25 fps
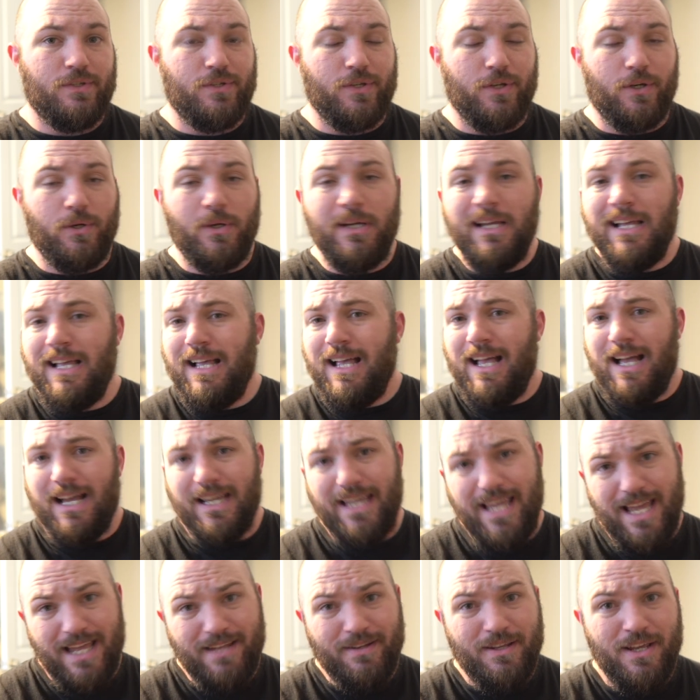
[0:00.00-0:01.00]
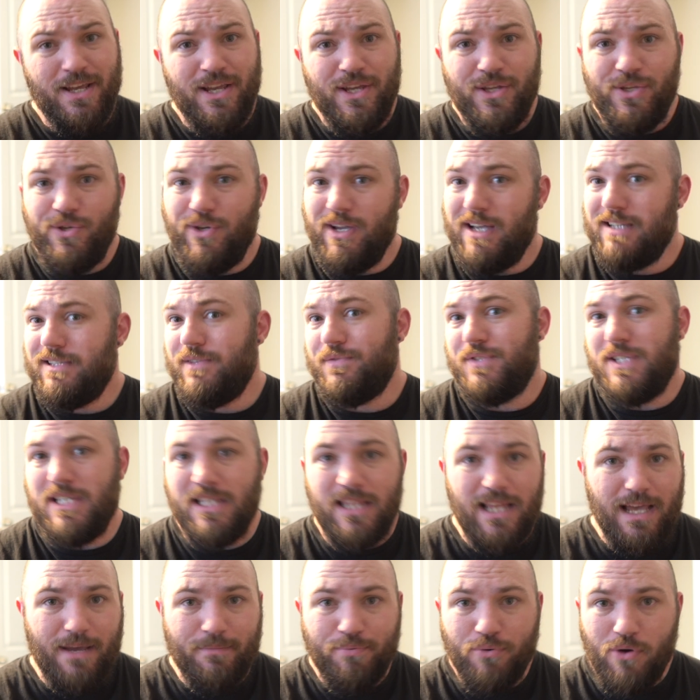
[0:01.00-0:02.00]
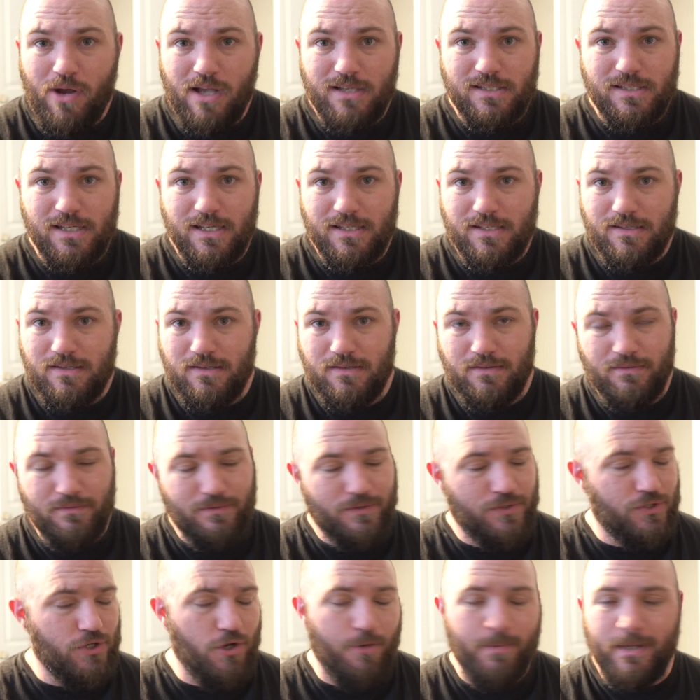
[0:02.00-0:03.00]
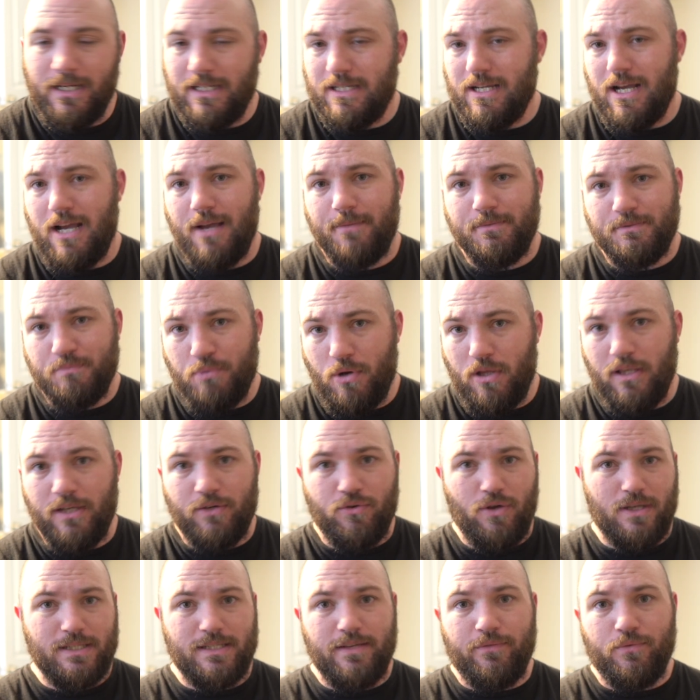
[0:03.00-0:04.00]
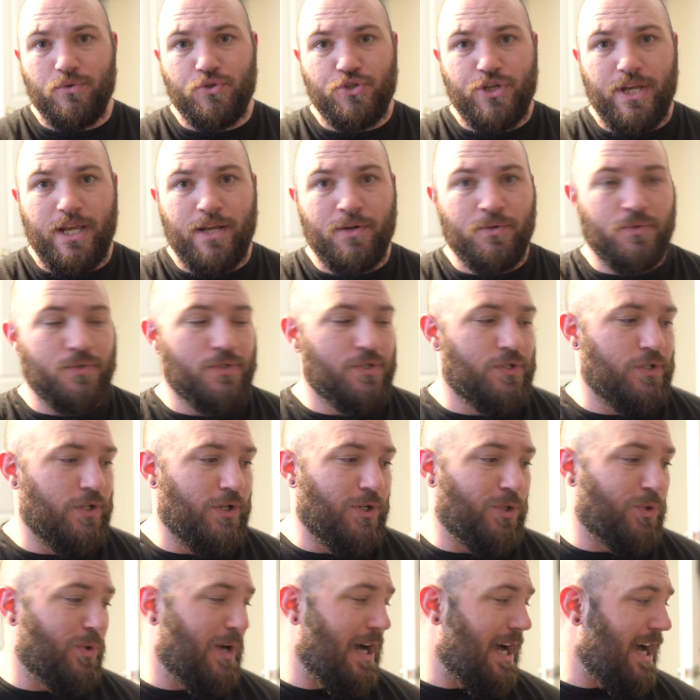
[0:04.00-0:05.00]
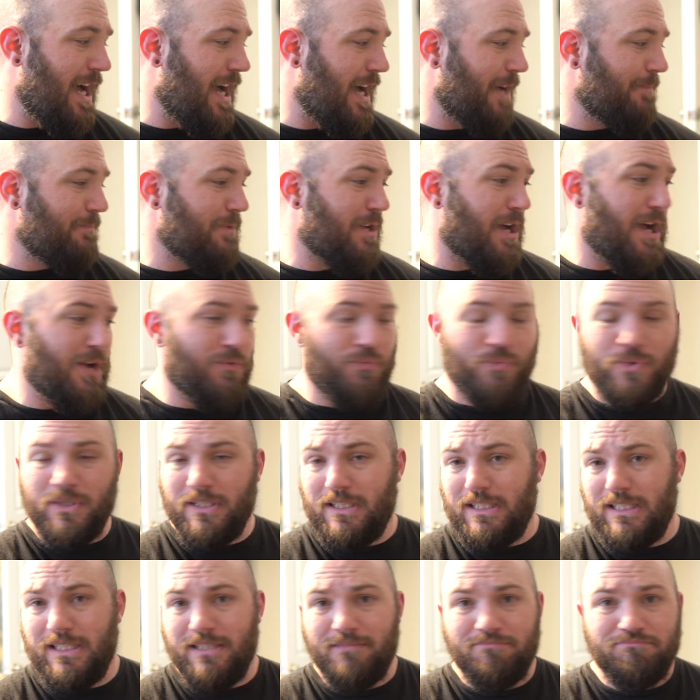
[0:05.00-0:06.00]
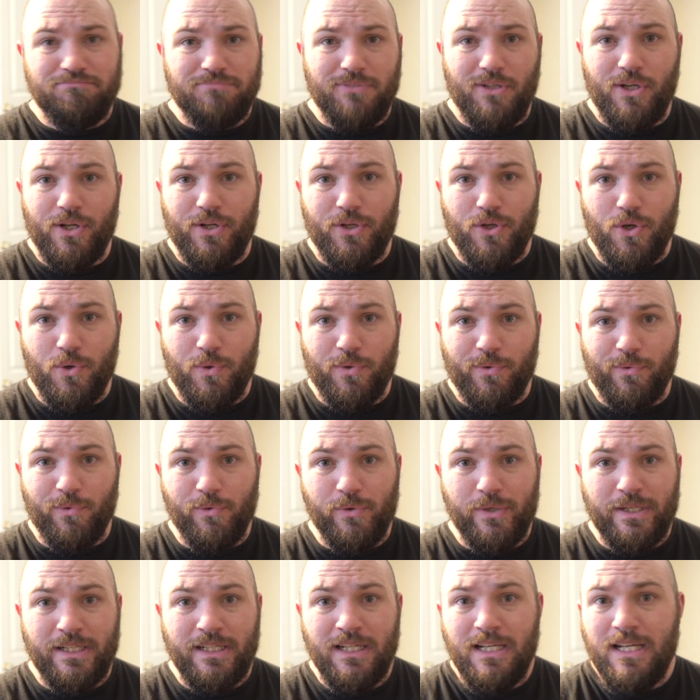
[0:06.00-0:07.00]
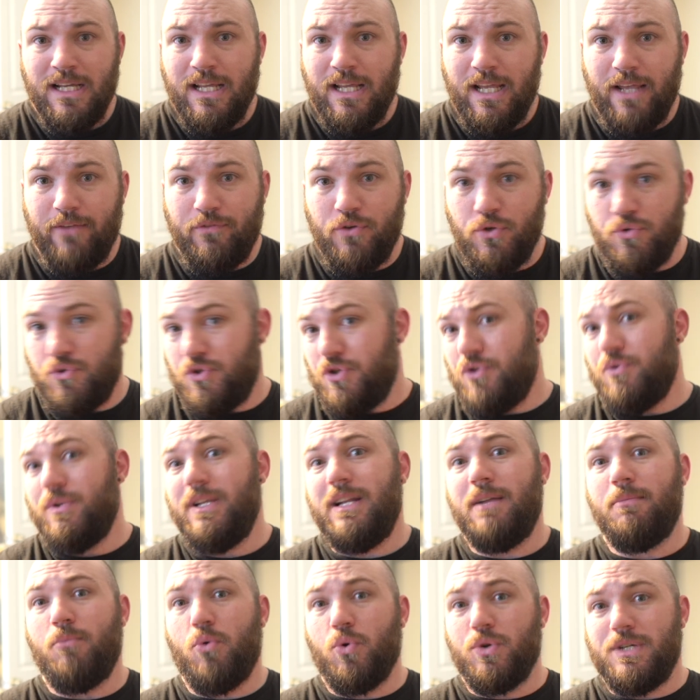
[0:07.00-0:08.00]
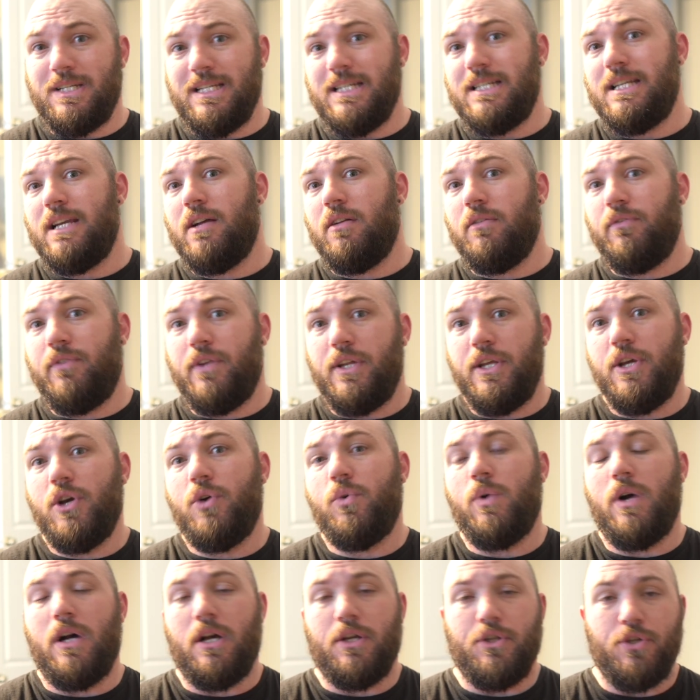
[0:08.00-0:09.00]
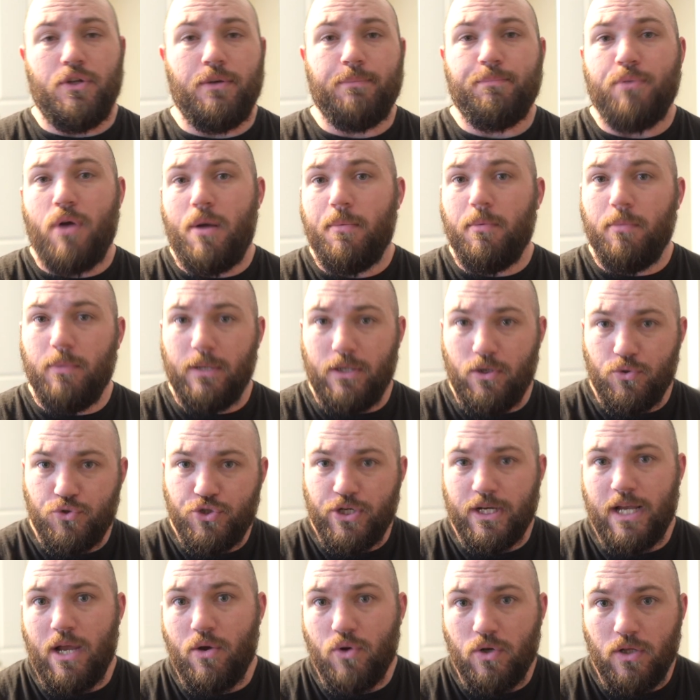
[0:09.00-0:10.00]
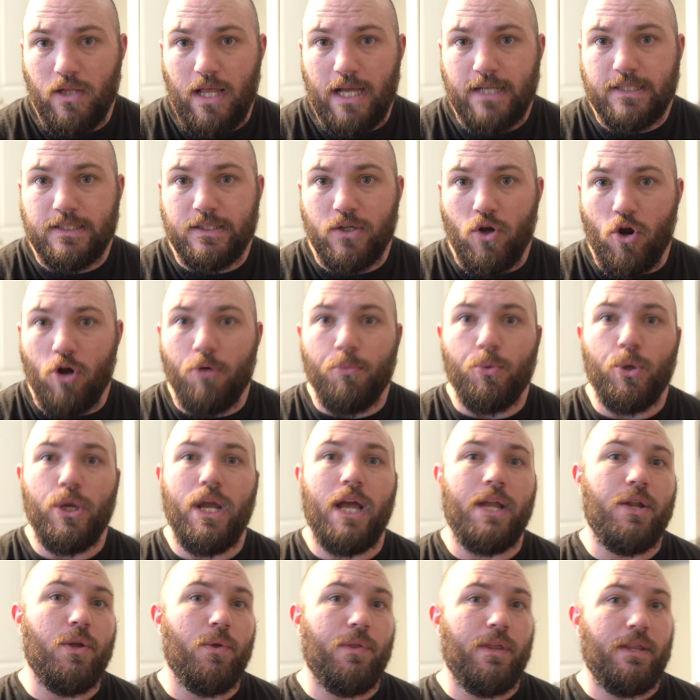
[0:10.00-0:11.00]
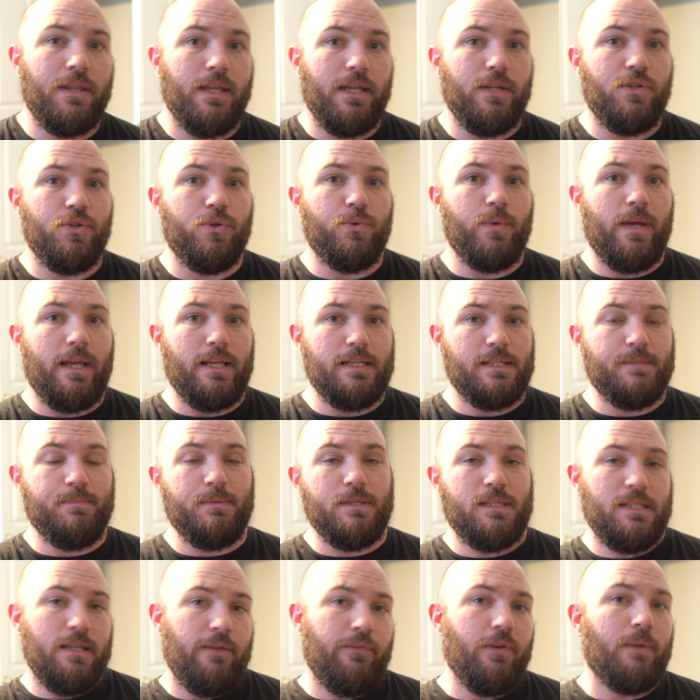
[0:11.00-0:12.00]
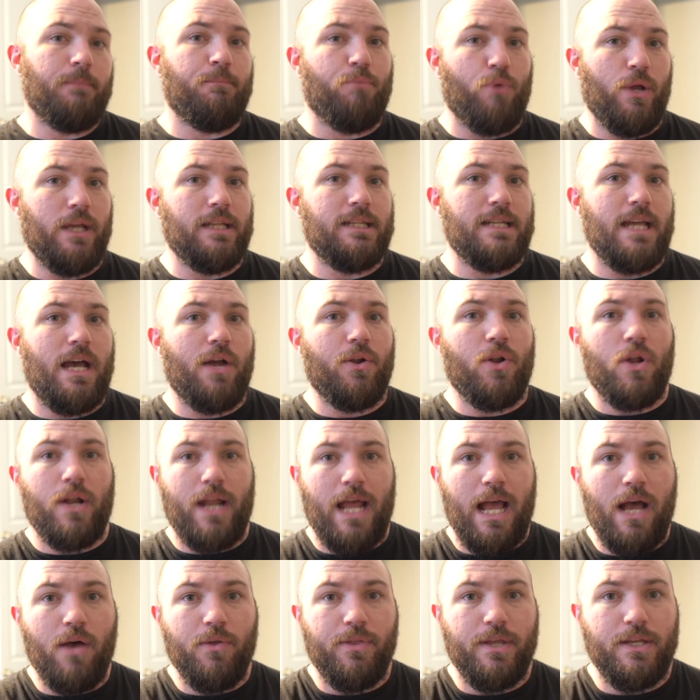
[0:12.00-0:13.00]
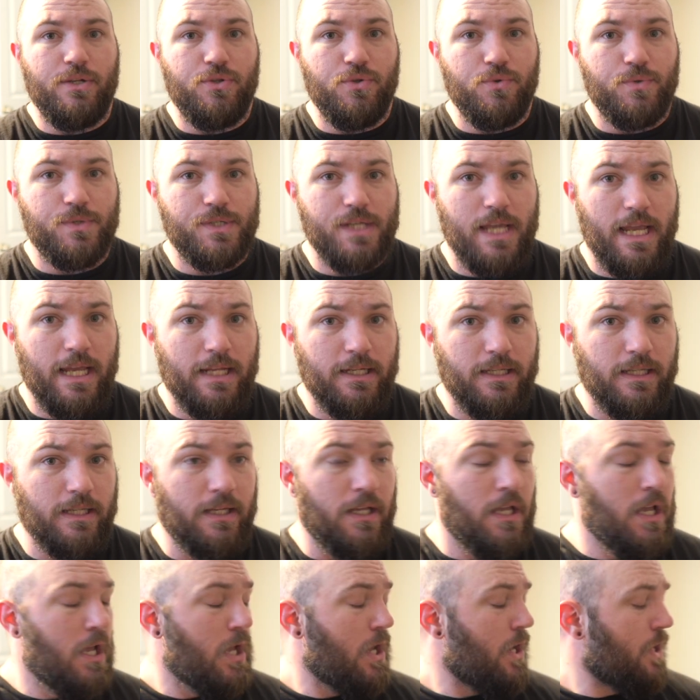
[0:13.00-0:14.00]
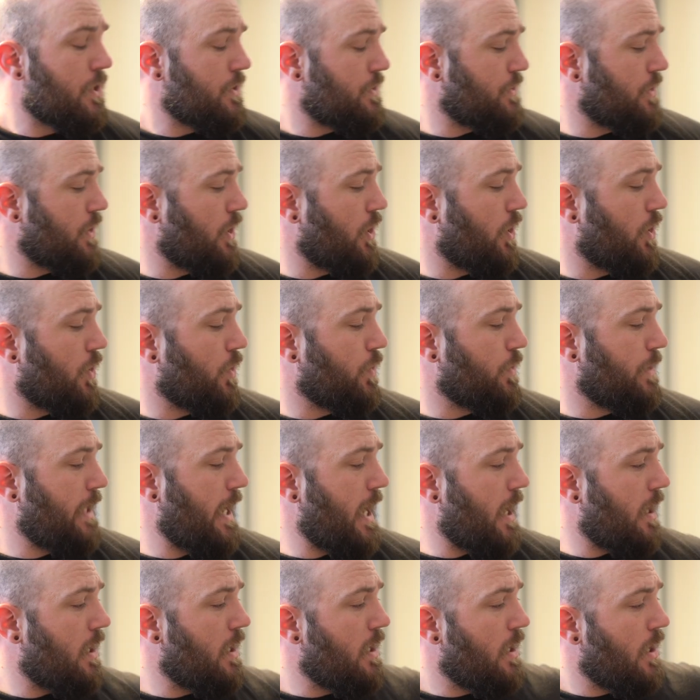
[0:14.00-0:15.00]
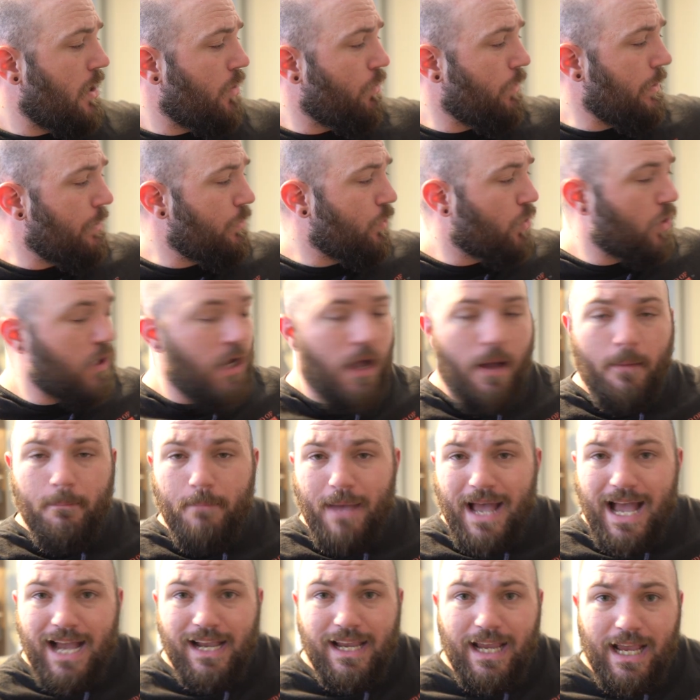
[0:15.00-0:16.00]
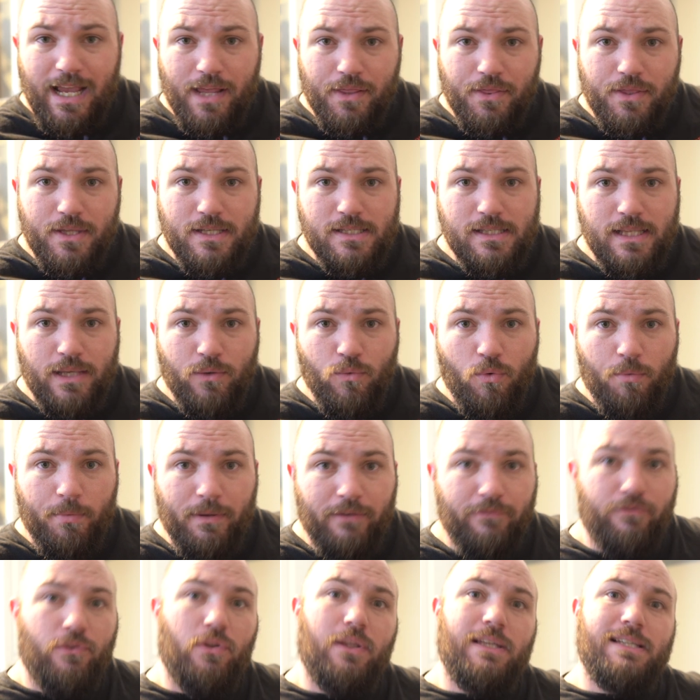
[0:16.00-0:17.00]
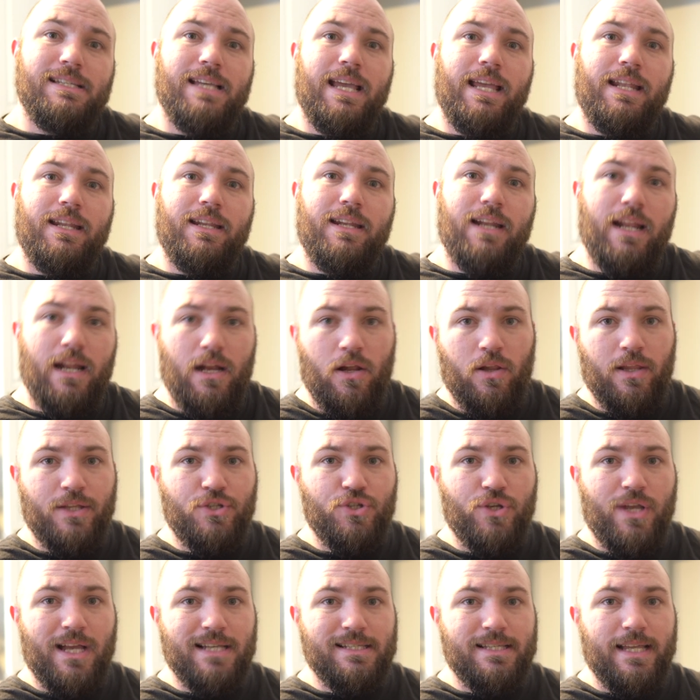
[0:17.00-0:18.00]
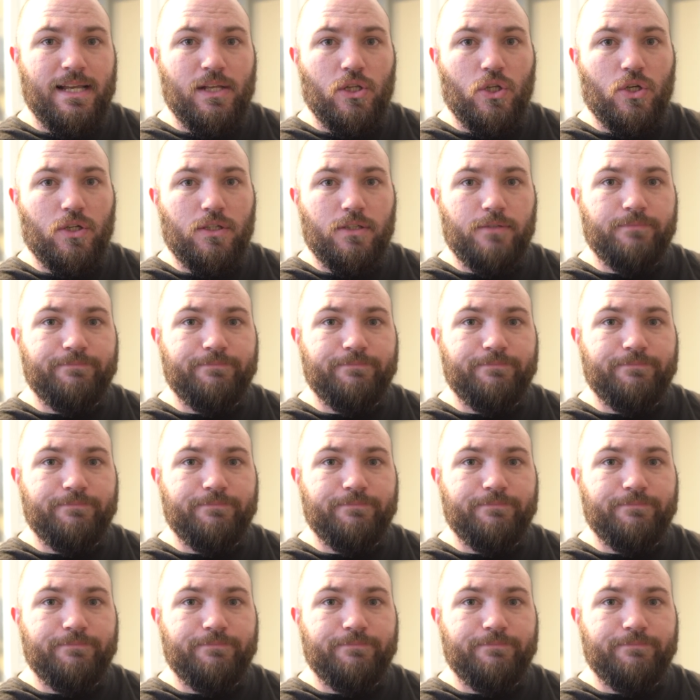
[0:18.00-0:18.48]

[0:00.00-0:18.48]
So again, you guys have seen that process so many times, probably across different channels, so I'm not really going to go through it. If you do need a more detailed video, you could probably go check out Galactic Armory. I know that they do a specific breakdown on how they do sanding. So yeah, we will come back and this thing will be fully sanded, and I'll let you guys take a look.